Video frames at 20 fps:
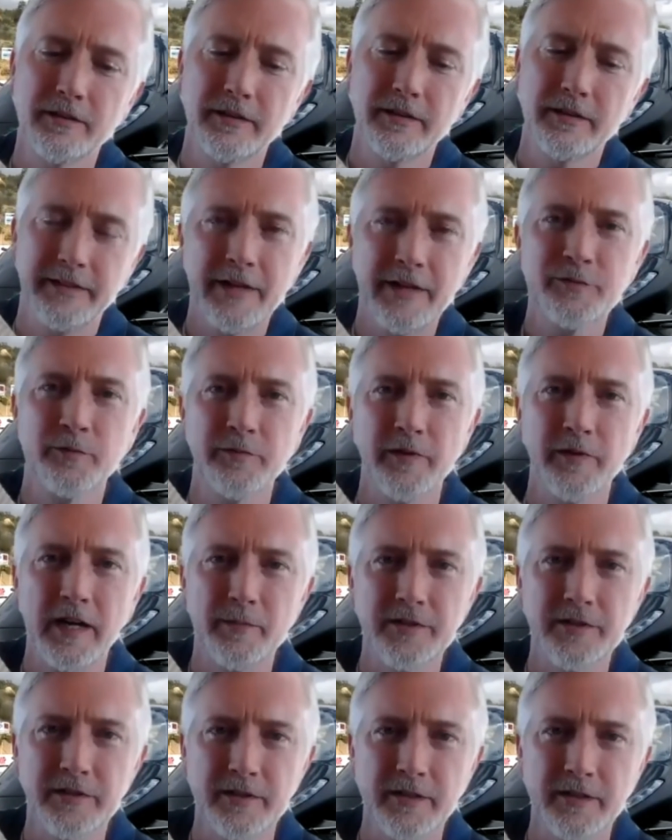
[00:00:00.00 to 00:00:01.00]
natural
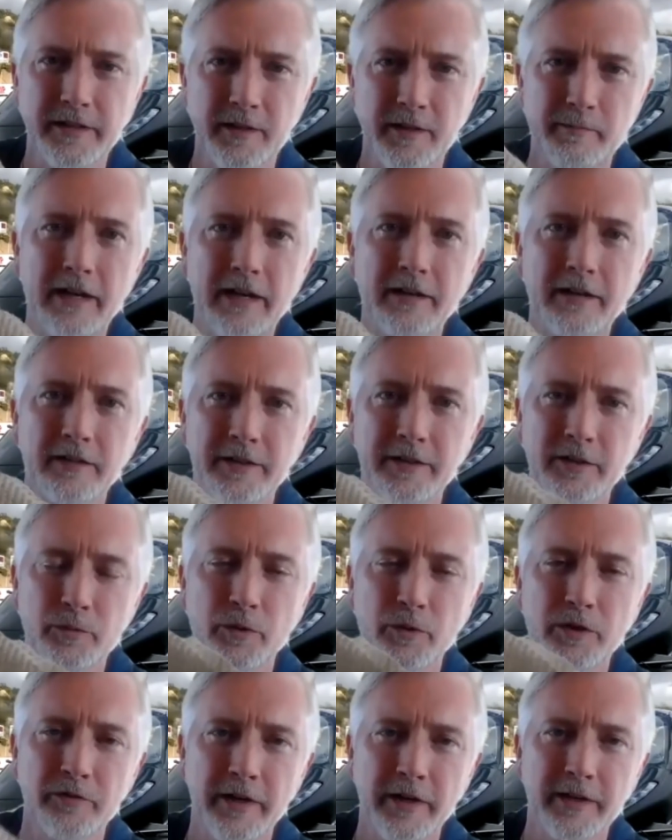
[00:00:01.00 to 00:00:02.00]
fibers in a manner like you
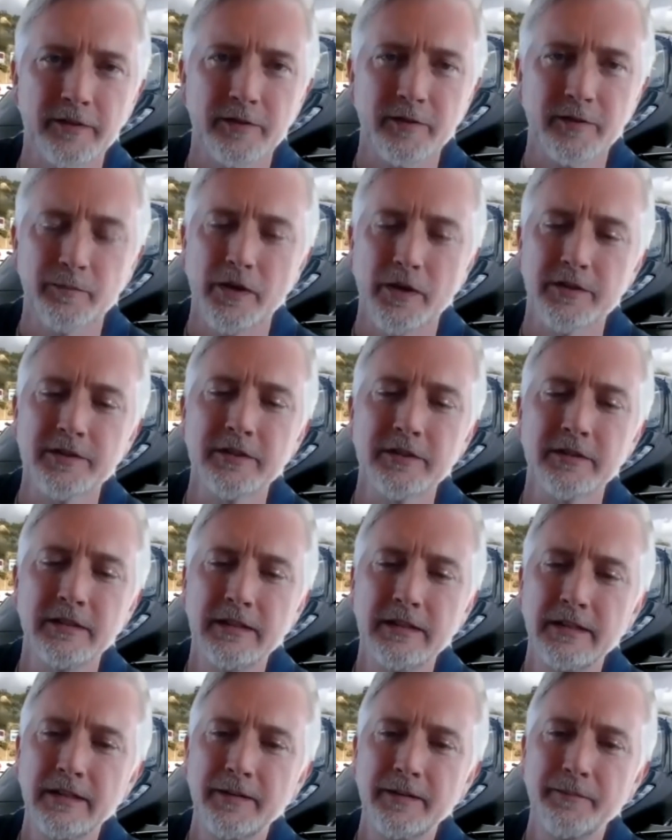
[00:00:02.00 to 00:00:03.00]
would a regular composite,
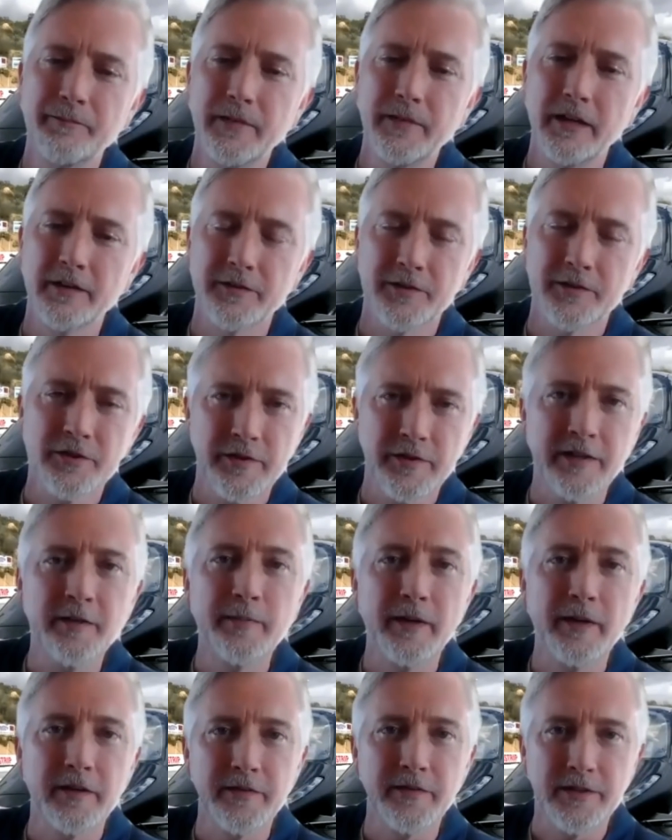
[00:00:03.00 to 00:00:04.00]
the strength
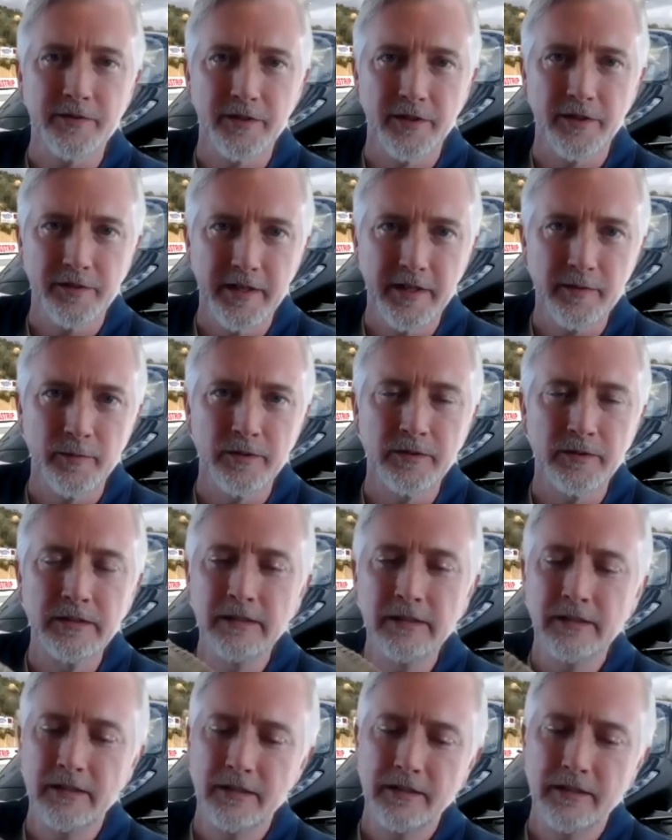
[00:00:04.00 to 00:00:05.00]
benefits are incredible.
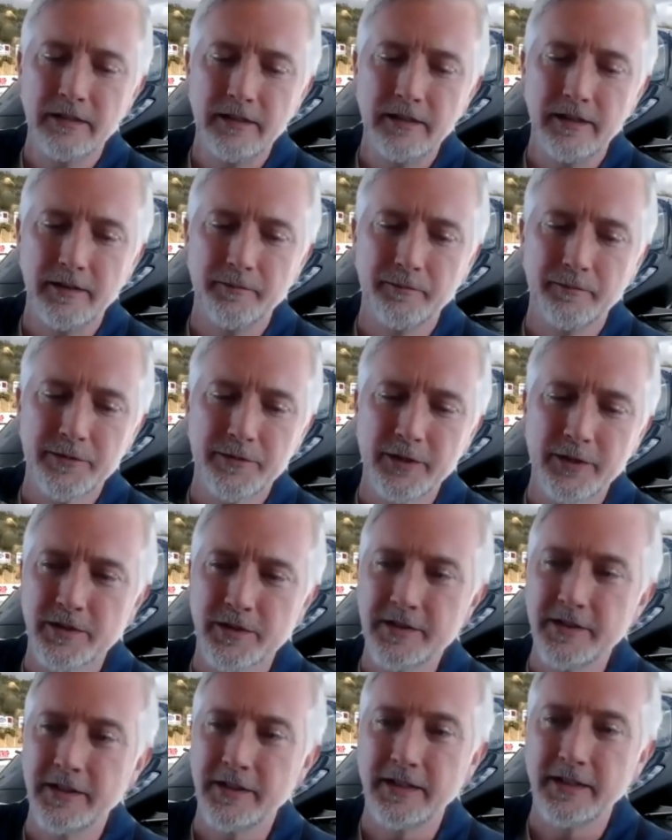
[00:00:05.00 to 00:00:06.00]
So we're
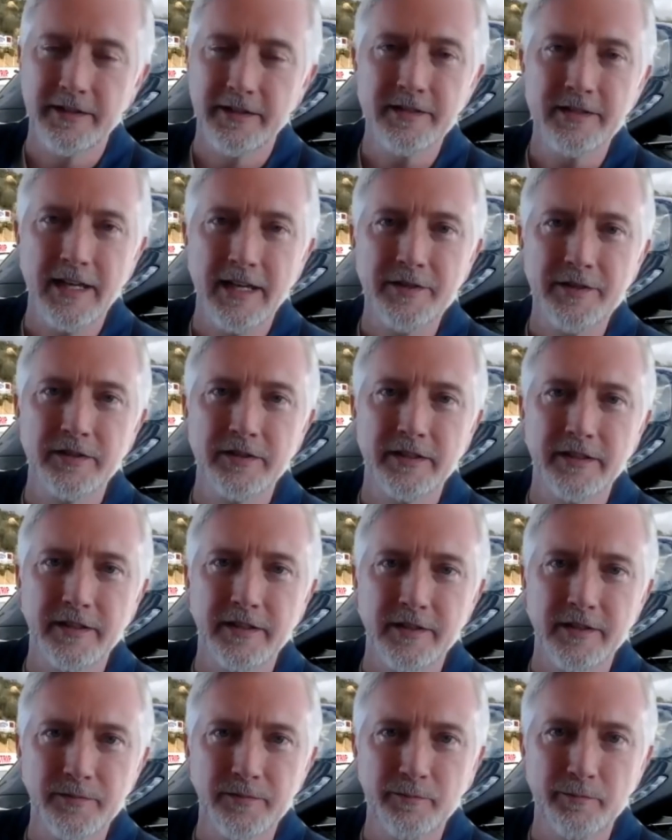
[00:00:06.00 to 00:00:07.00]
seeing that this actually
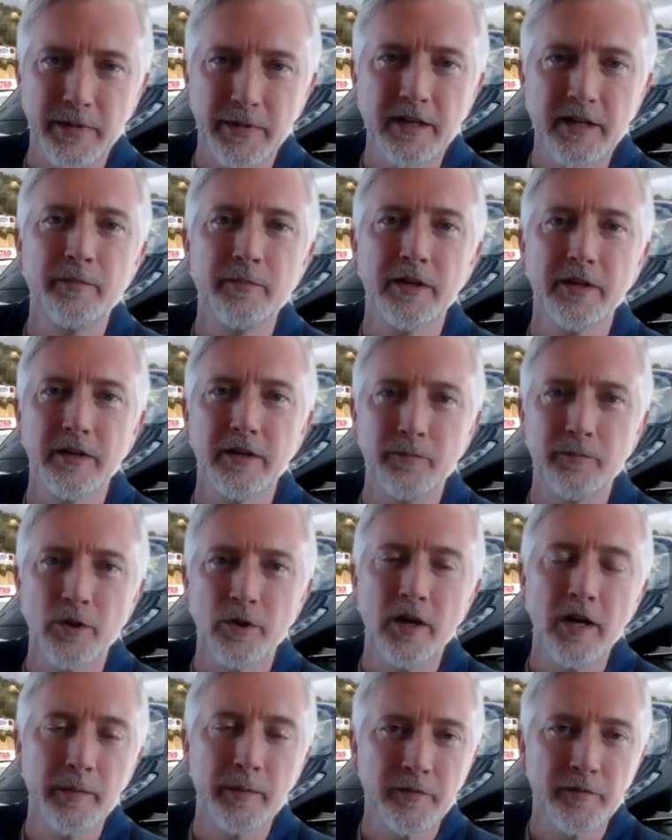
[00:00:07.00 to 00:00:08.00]
is becoming a
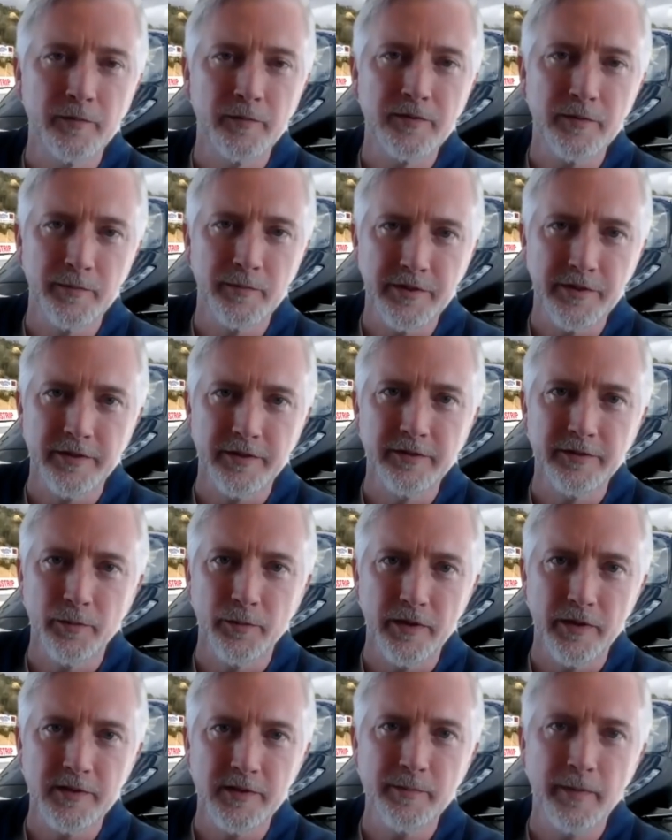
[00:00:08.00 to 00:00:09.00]
more high-performance material than
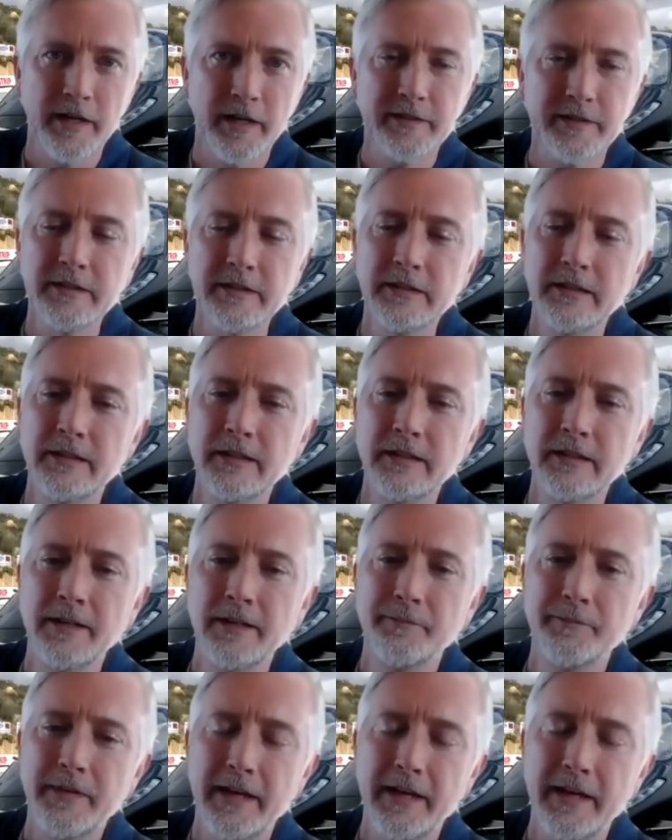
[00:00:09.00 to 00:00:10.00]
we were expecting.
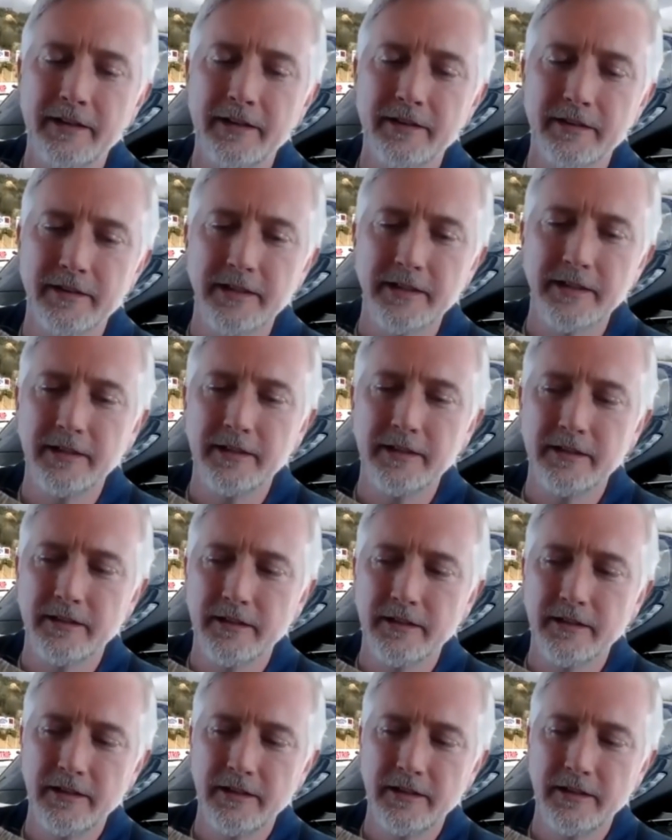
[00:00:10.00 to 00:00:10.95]
And the